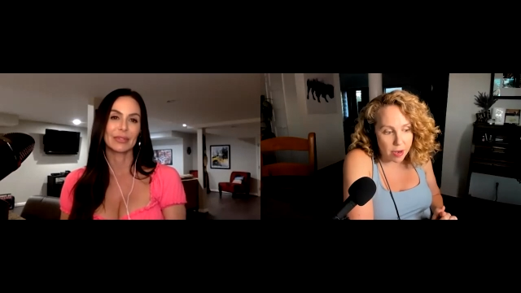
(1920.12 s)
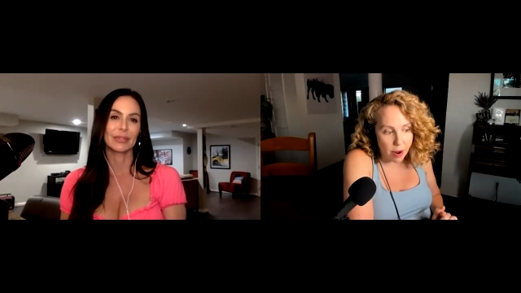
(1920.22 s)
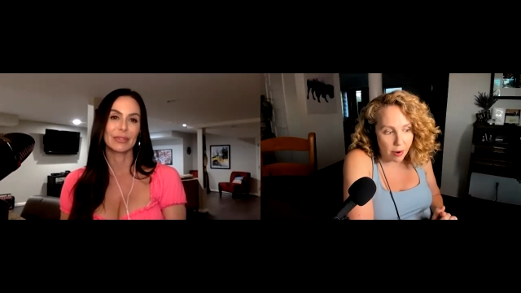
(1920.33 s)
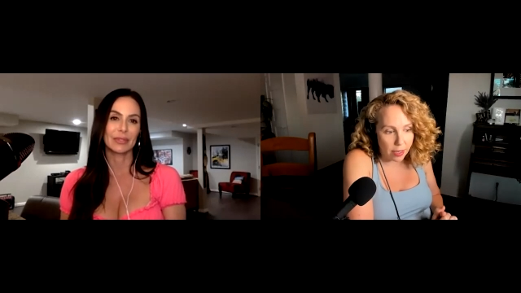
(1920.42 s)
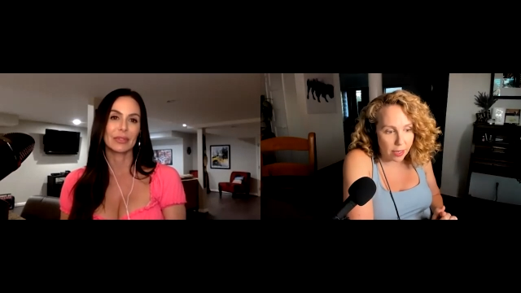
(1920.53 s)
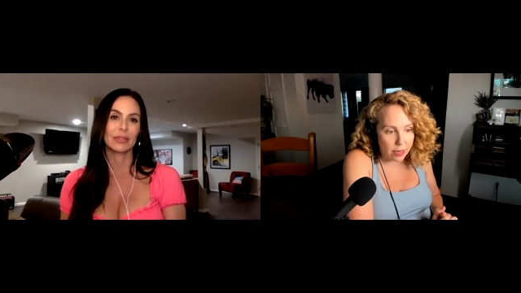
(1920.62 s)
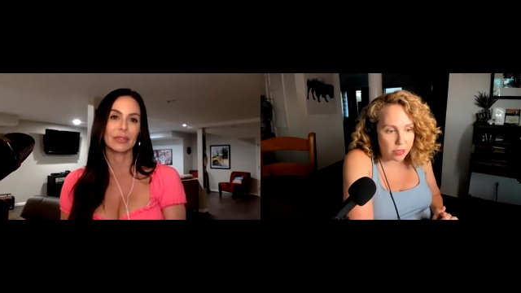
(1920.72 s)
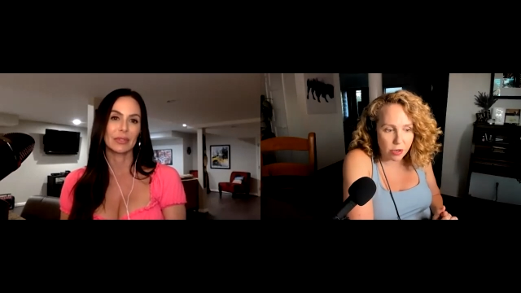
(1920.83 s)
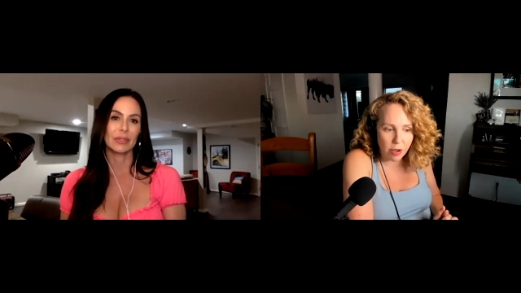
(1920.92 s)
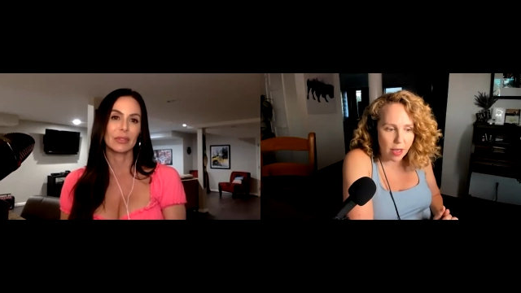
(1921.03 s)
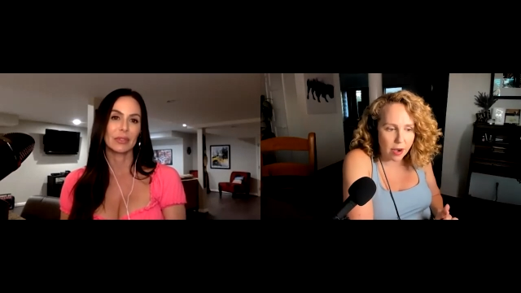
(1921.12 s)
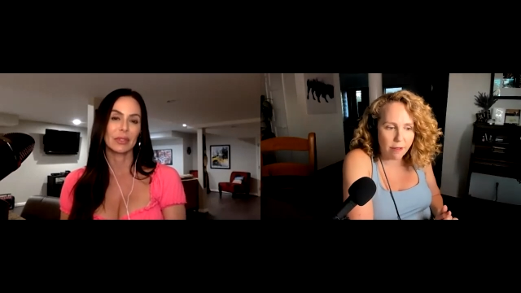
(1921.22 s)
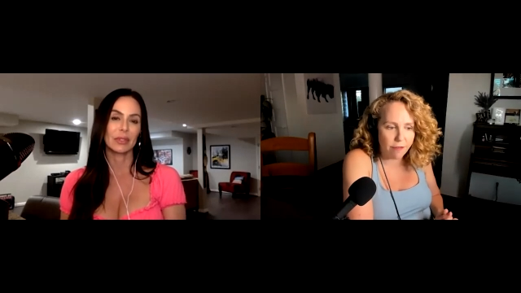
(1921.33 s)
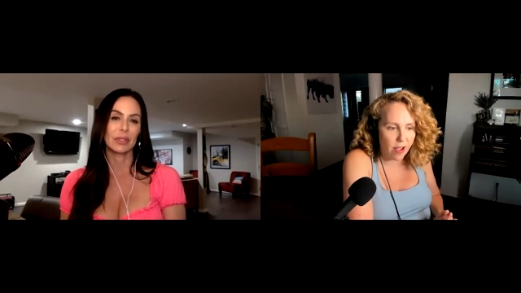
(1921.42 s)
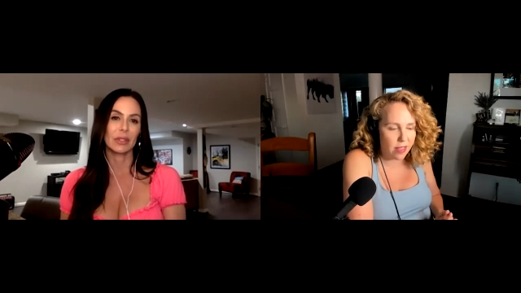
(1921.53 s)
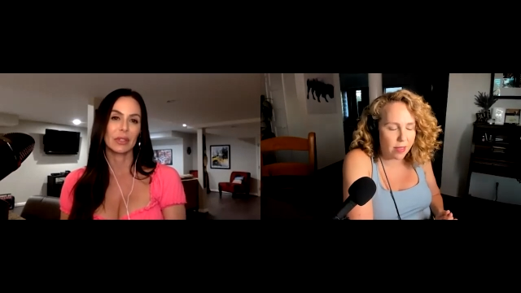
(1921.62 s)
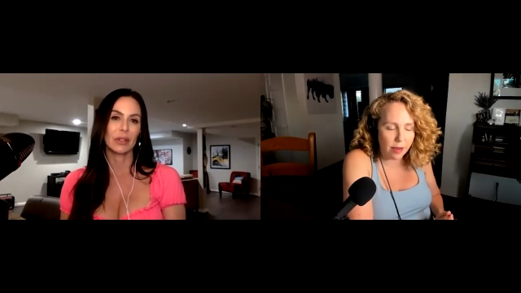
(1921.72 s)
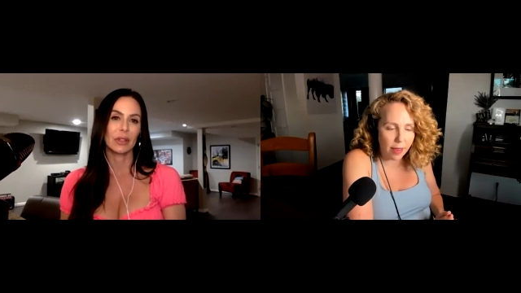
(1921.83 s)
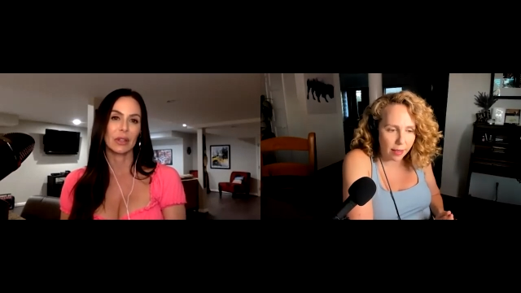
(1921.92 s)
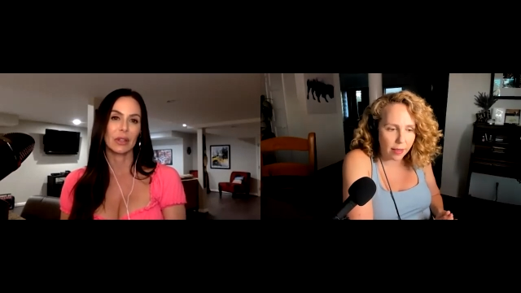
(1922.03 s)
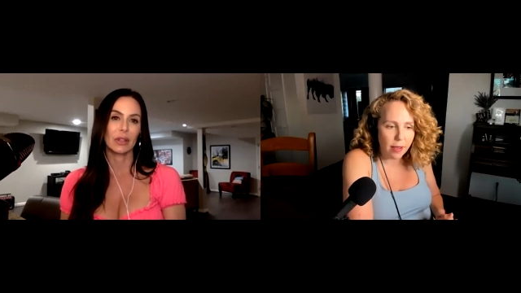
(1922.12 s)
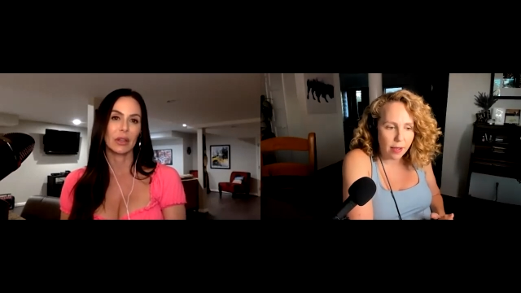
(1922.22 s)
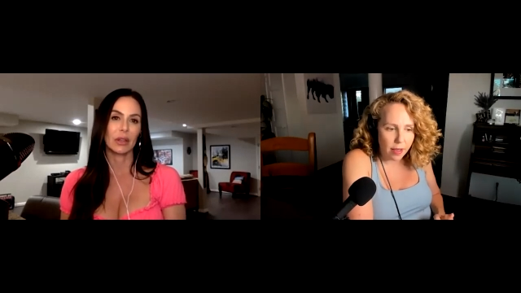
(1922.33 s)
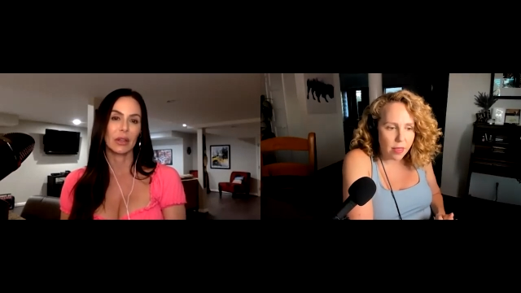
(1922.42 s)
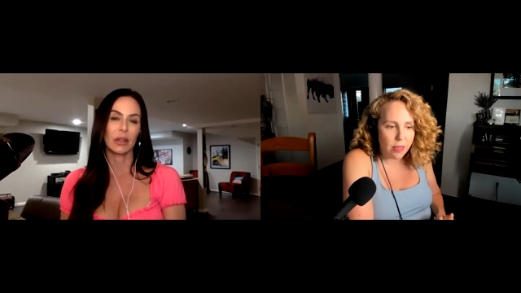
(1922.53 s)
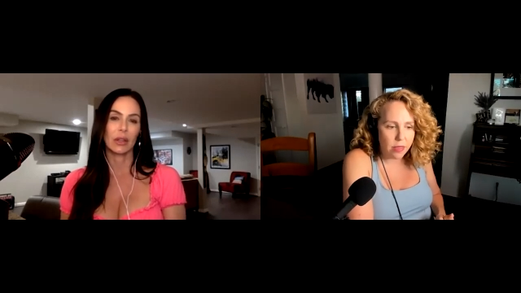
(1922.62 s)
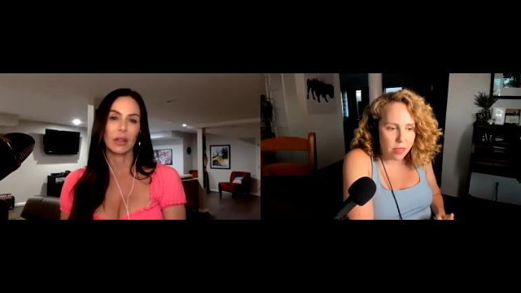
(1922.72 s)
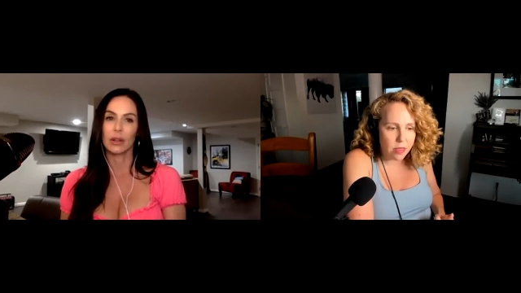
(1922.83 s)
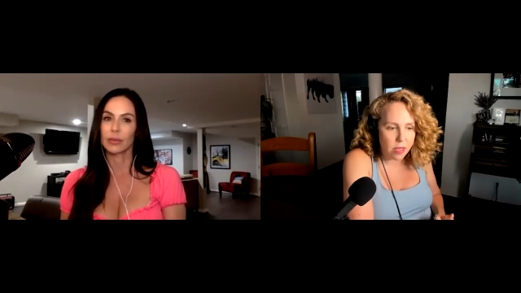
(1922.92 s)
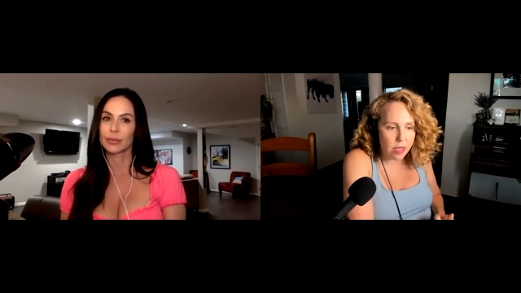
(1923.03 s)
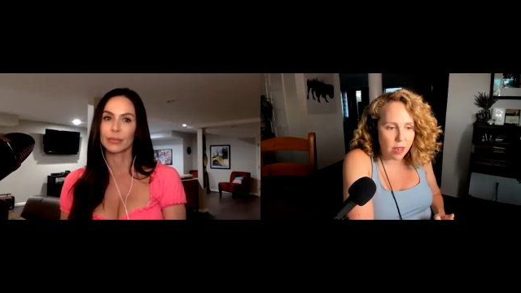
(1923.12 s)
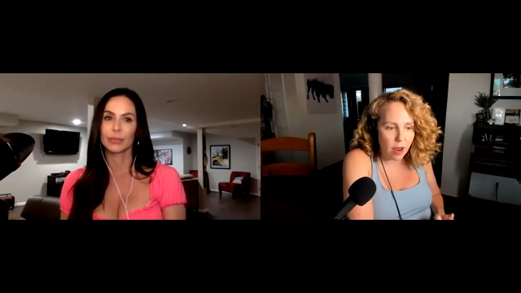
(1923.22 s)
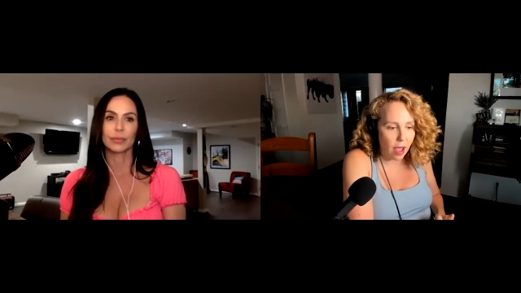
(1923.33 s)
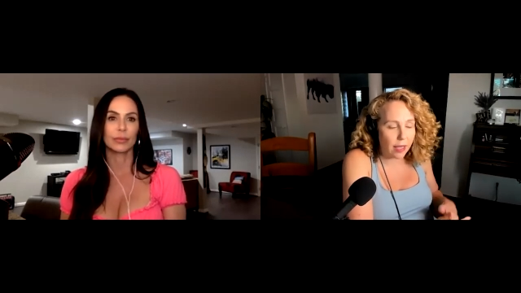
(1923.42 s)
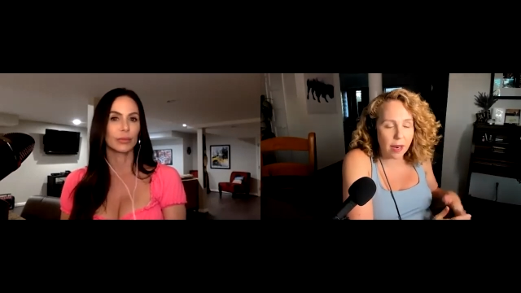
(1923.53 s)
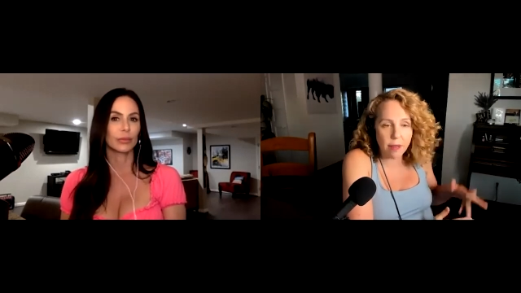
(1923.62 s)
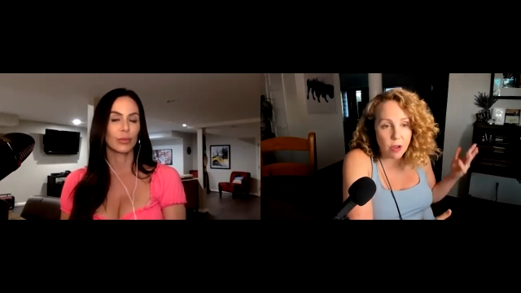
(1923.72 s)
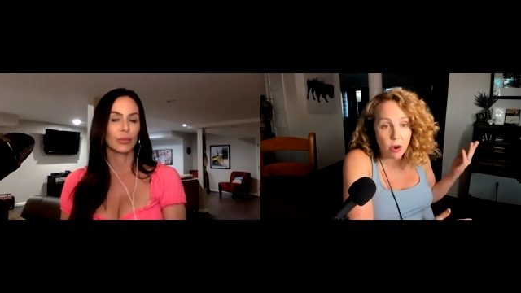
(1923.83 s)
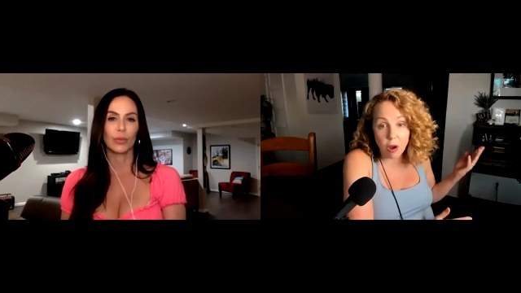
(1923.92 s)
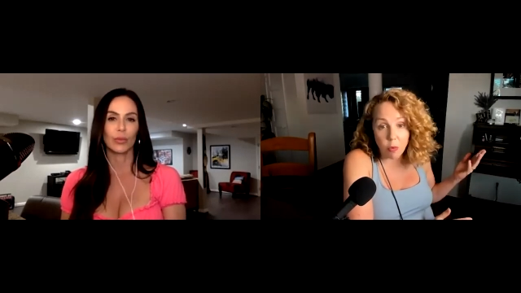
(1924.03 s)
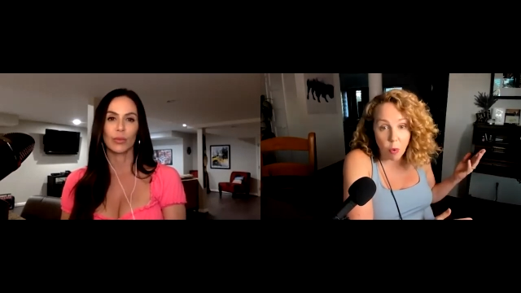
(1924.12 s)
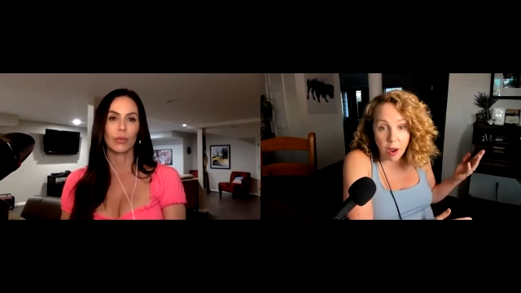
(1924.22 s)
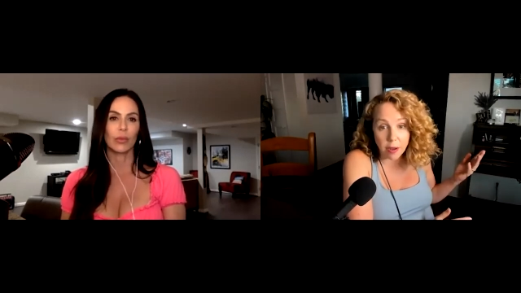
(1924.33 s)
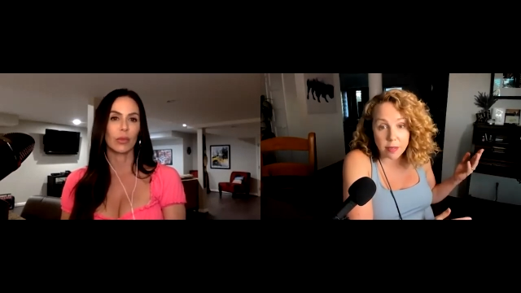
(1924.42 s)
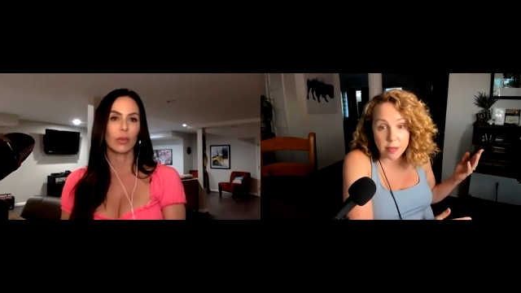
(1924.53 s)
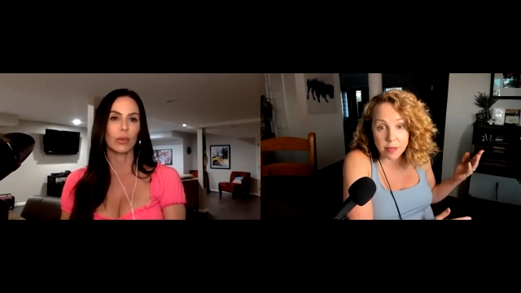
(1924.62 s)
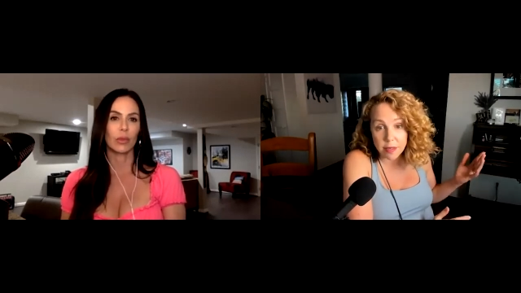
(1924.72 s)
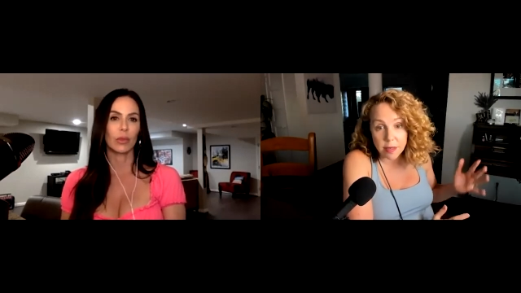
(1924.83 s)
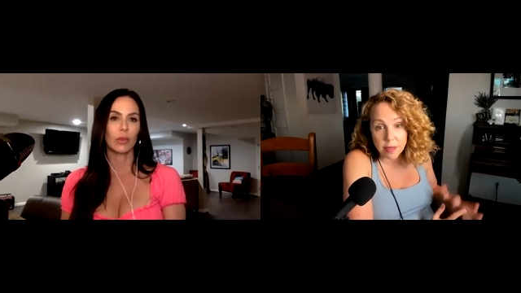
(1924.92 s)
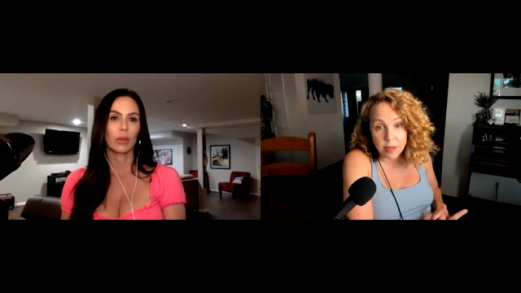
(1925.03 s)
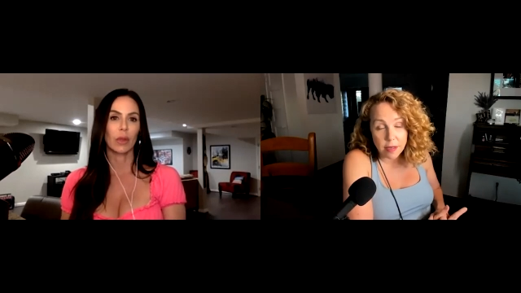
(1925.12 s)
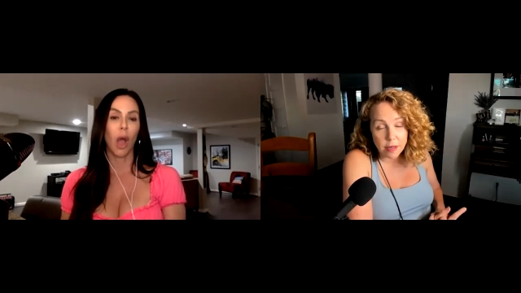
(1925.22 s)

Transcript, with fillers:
Speaker 1: time and now I can't do it. And I find that like the, in, I can't even go on walks.